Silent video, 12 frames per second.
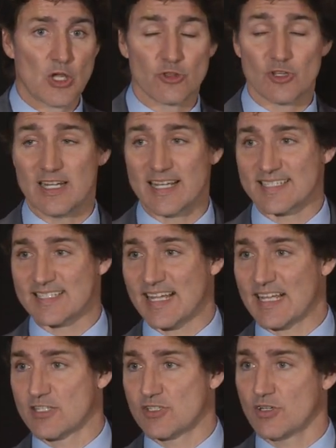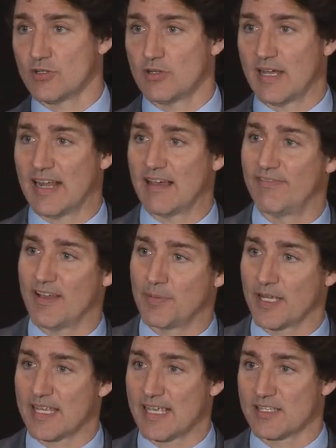De l'extraction à la
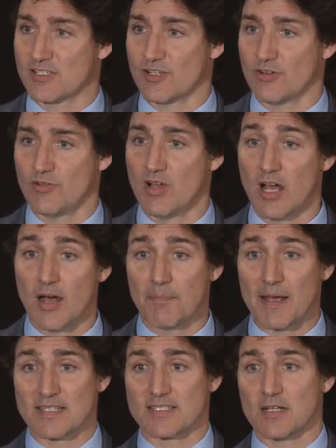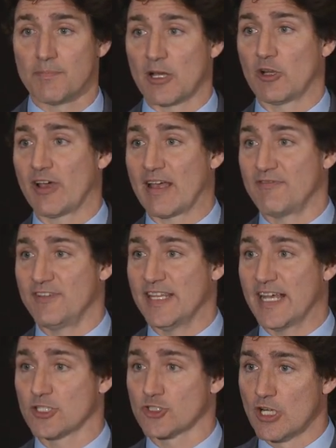fabrication, en passant par le
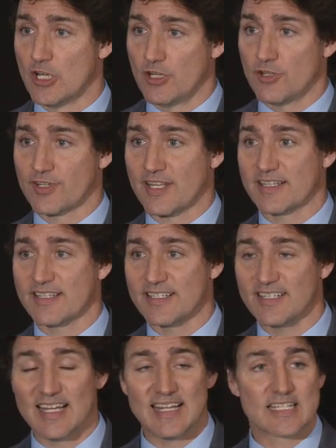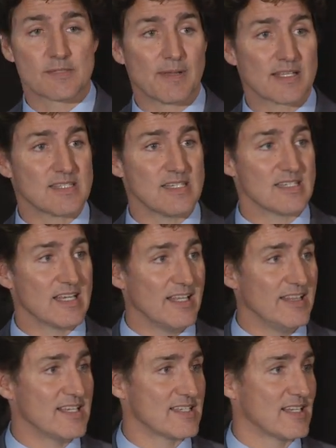raffinage, le Canada a l'expertise
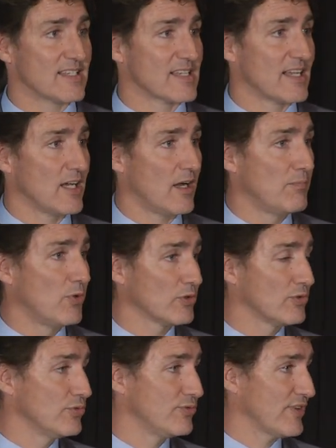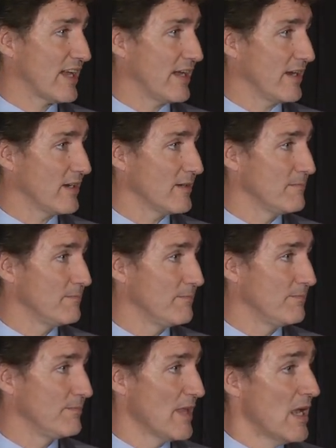nécessaire pour tout faire.
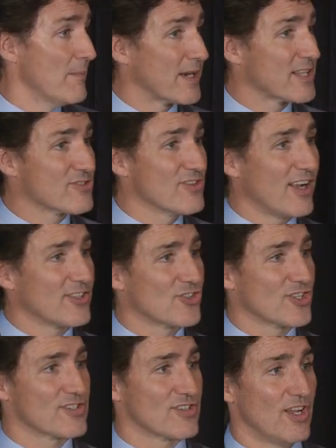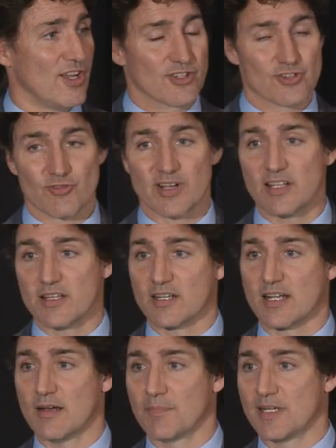But it's not just Australian
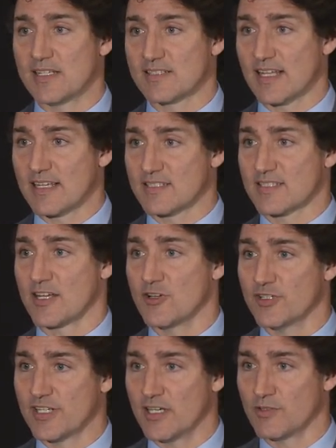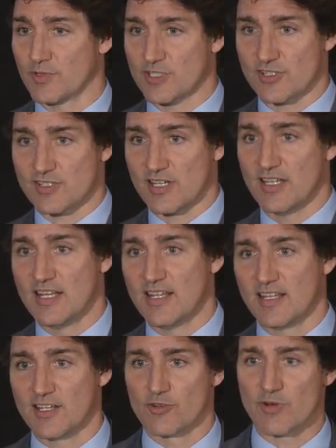companies like Sayona, which is a
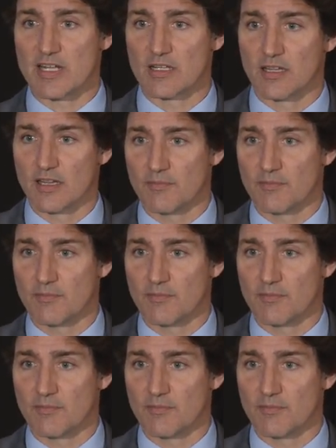great